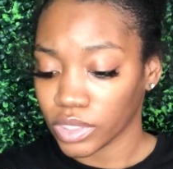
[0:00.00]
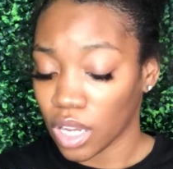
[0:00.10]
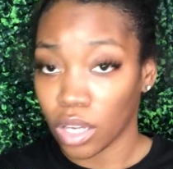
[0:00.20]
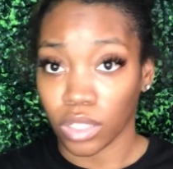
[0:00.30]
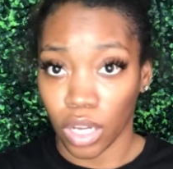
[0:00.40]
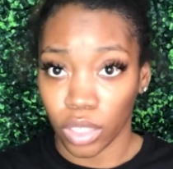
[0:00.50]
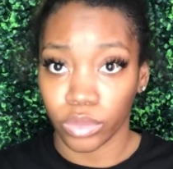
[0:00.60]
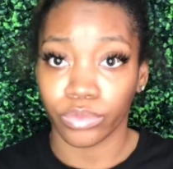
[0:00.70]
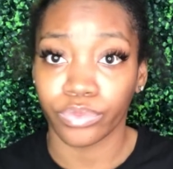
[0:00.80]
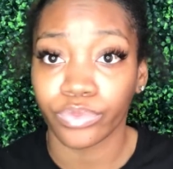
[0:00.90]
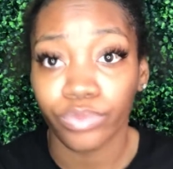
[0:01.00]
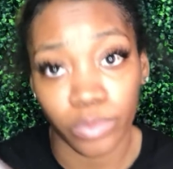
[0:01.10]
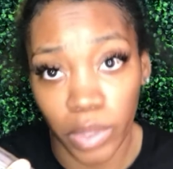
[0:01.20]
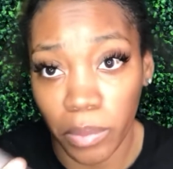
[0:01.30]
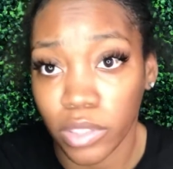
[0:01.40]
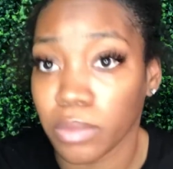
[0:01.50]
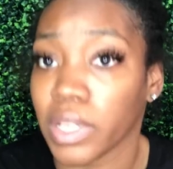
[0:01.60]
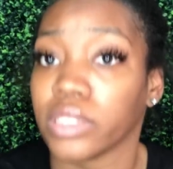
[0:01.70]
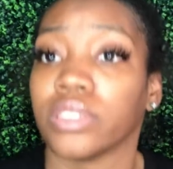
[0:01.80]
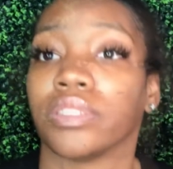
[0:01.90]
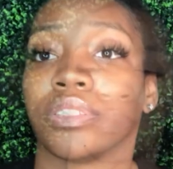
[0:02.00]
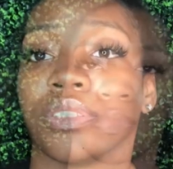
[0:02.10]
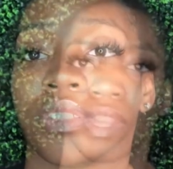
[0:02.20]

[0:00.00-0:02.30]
Hold on, let me go to the message.